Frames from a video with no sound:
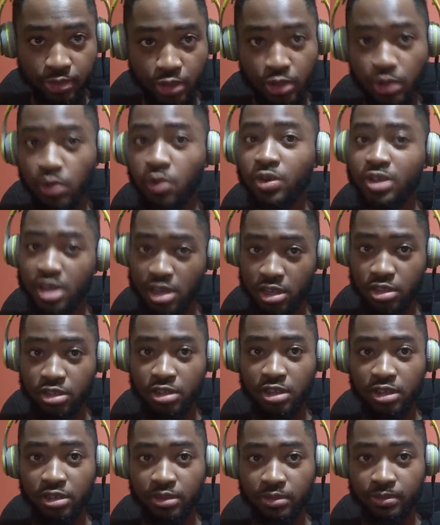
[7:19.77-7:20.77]
You're no
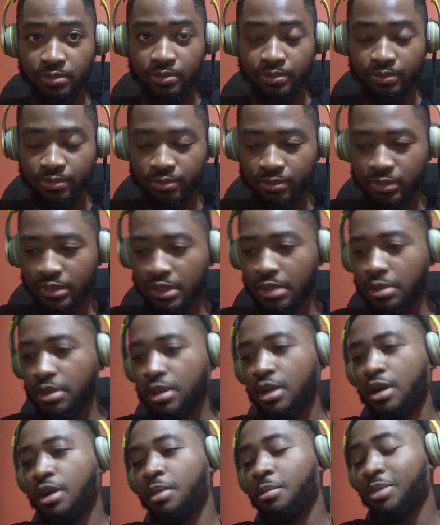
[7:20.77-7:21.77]
gangster. Mm?
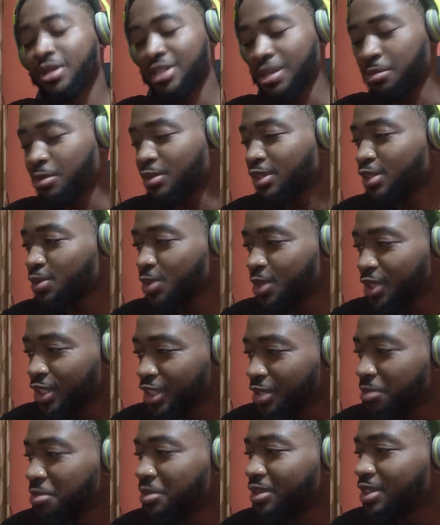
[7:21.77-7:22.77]
My type of
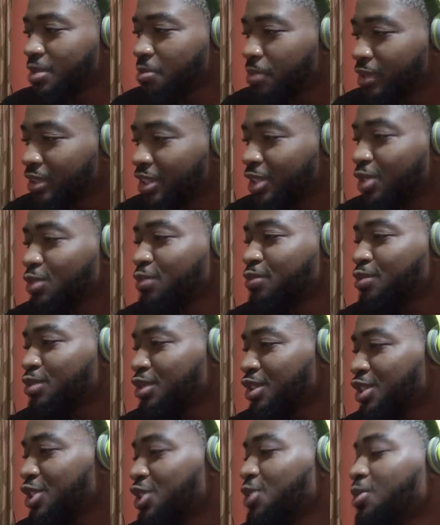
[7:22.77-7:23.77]
lyricism deeper than the
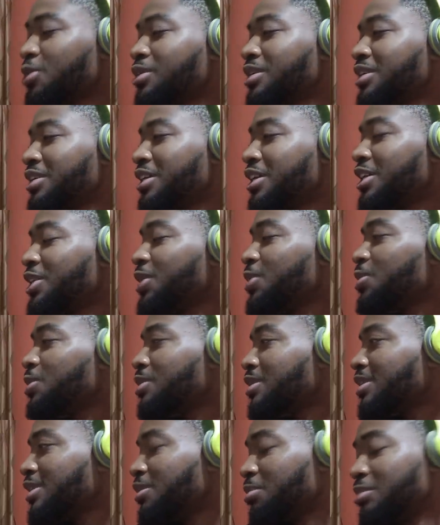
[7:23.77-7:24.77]
footage on an
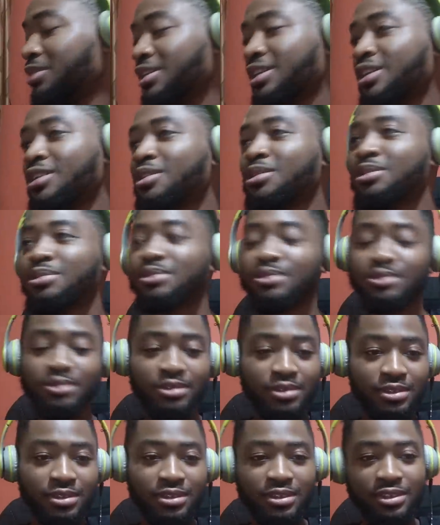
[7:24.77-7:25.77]
anal clip. Now,
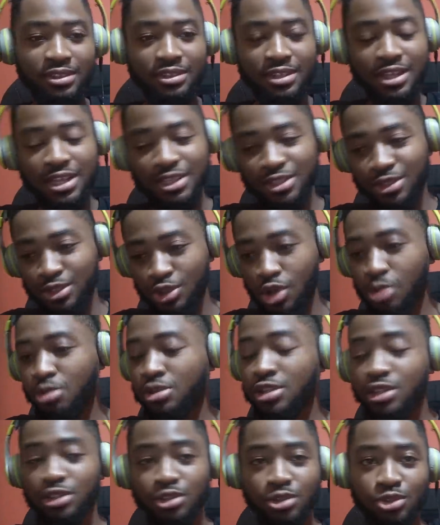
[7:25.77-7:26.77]
that's a
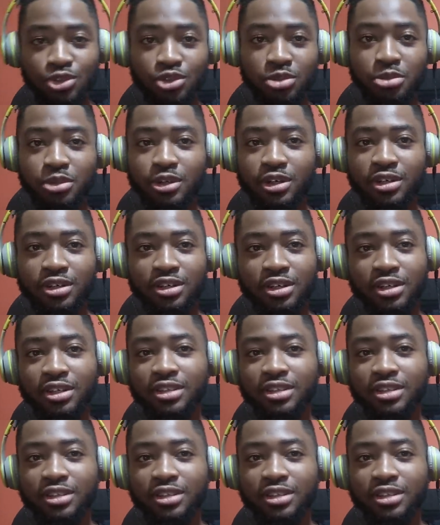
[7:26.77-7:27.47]
double entendre, bro.